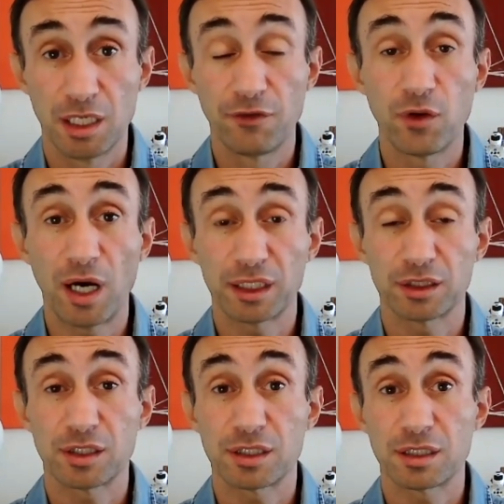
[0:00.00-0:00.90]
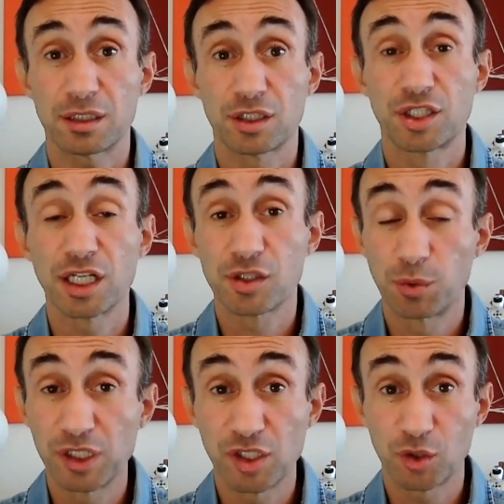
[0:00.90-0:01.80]
If you are
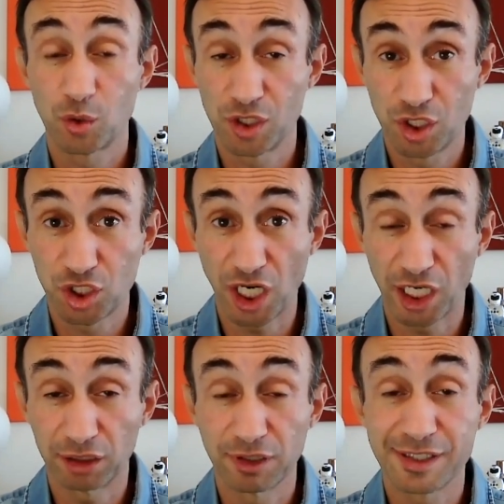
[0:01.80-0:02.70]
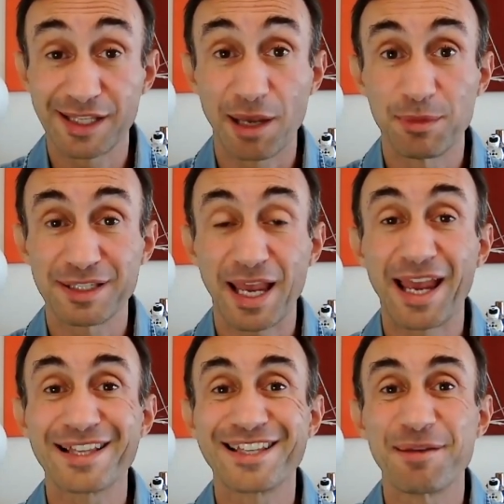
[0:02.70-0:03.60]
just reaching to this channel, its name is
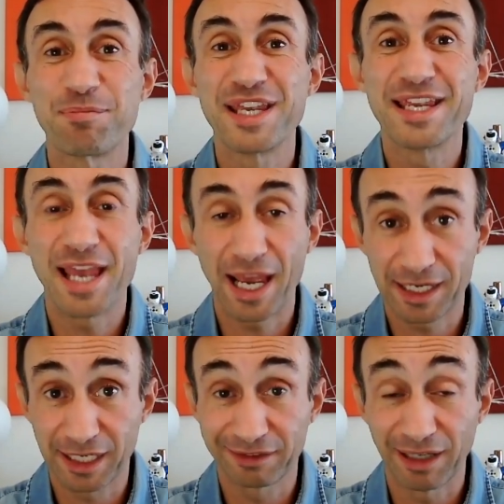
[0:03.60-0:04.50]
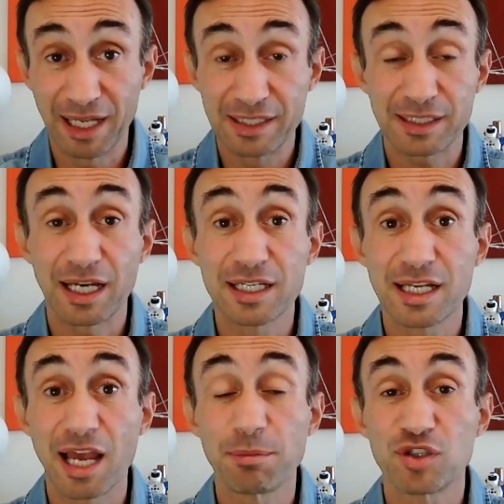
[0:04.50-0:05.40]
SAP at a Glance, and
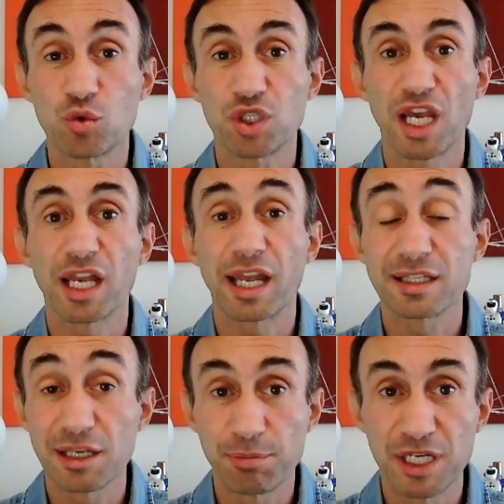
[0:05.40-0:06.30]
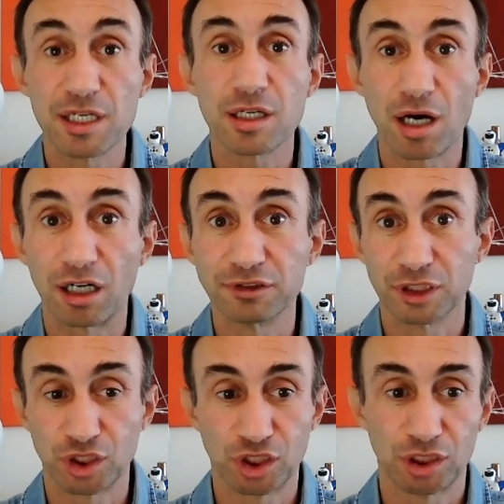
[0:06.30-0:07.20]
the aim is to share SAP
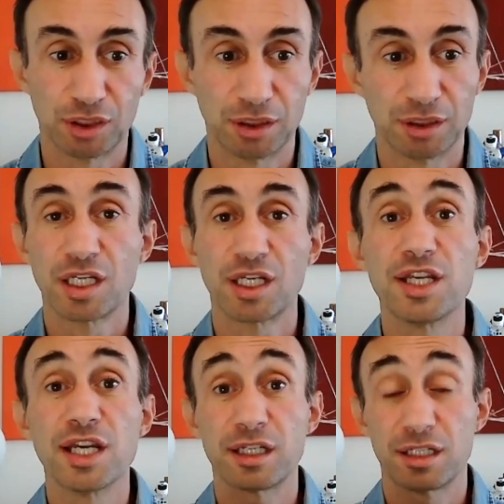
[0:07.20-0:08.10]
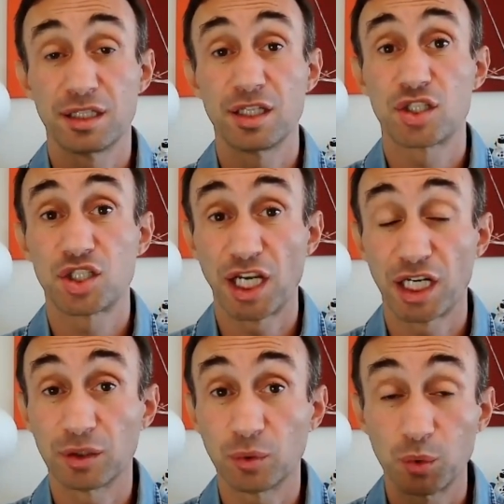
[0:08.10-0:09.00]
knowledge. Here in this
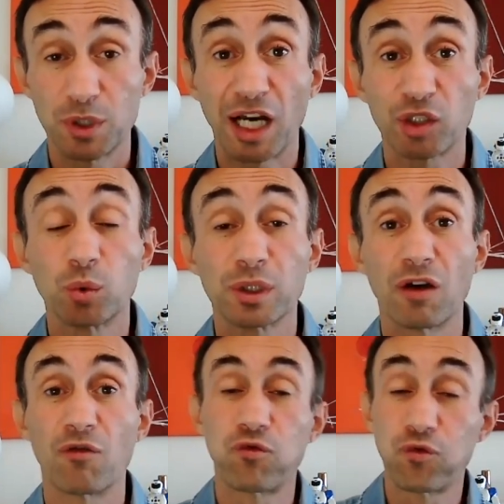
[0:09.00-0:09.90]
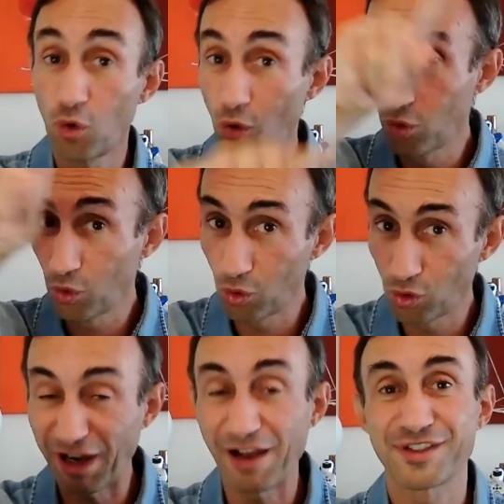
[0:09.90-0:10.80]
channel, we are doing a
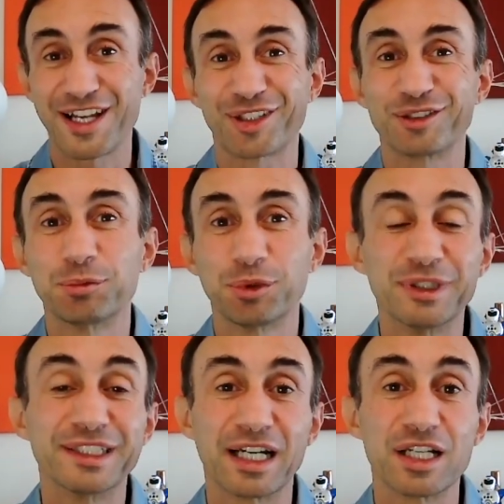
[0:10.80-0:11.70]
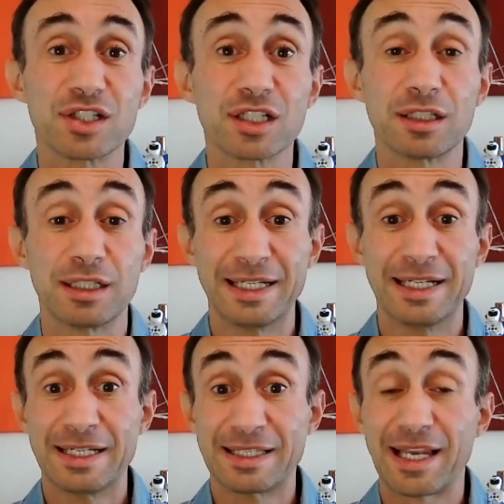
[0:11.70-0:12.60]
full lifecycle implementation
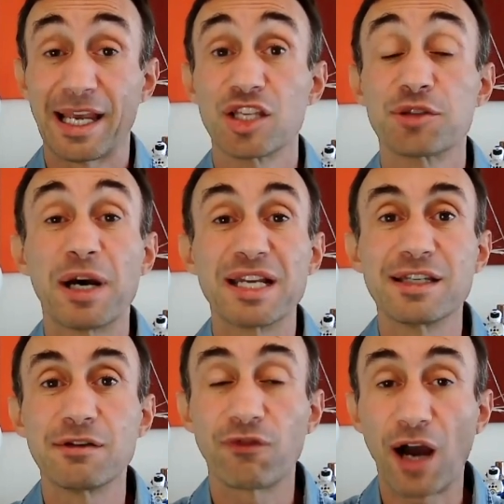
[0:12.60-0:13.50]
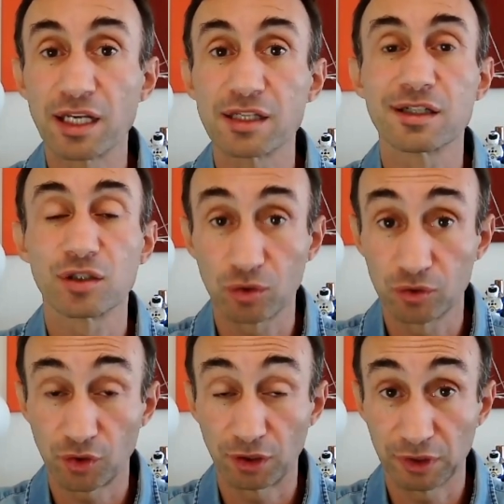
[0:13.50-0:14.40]
series based in finance and
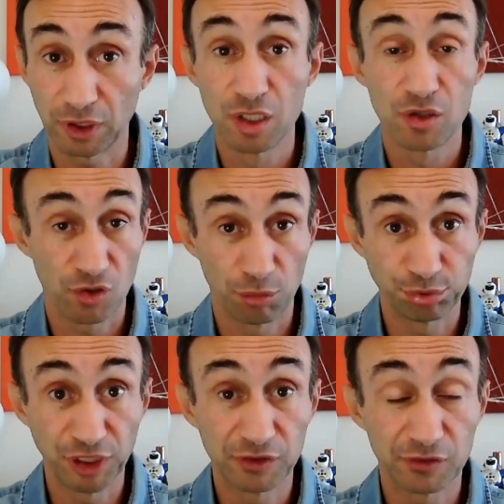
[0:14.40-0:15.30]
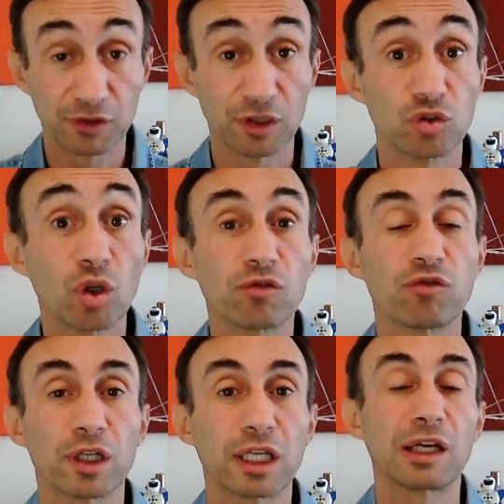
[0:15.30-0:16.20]
control. So please don't
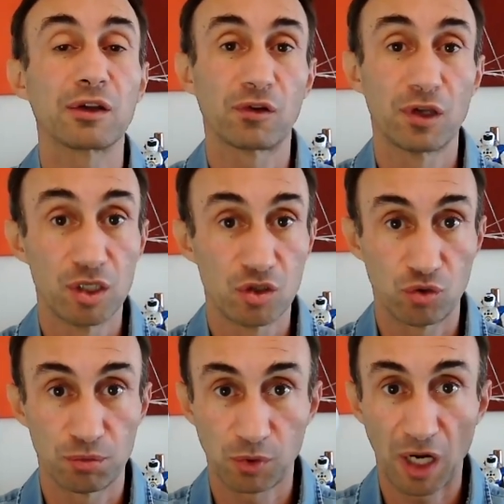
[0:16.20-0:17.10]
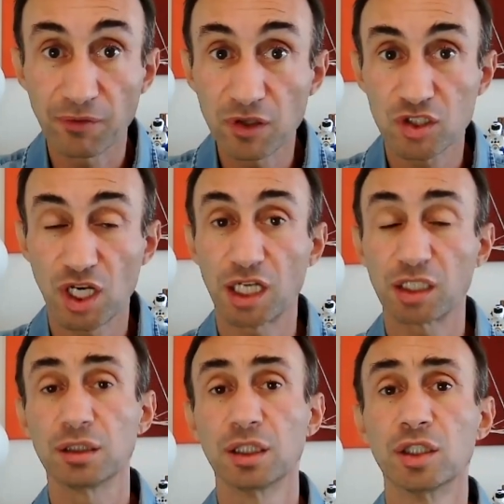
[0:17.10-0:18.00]
forget, subscribe this
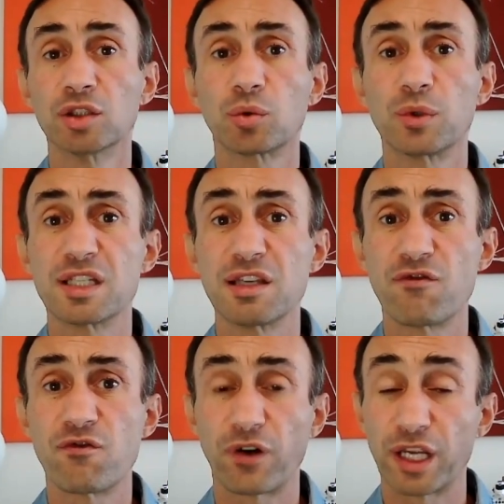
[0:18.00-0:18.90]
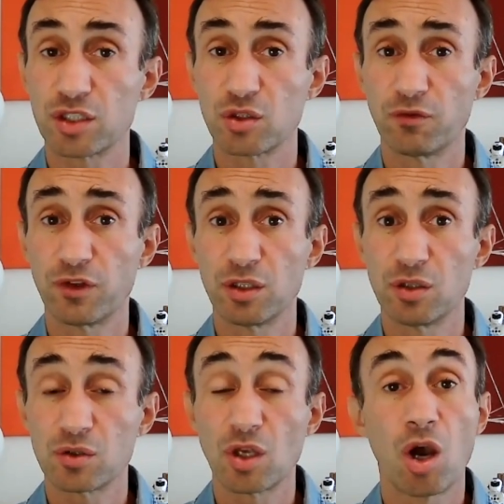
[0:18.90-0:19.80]
channel to receive fresh new
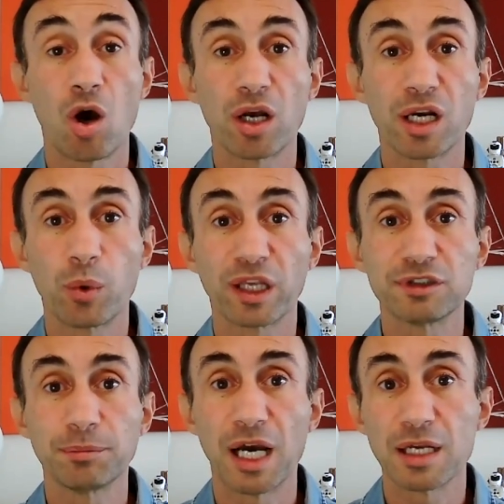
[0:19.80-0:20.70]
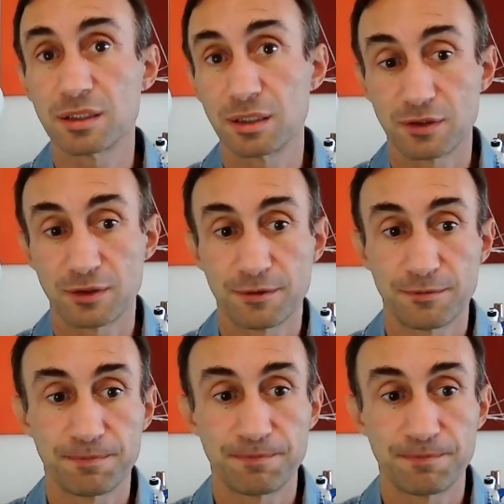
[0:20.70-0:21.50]
videos on a weekly basis.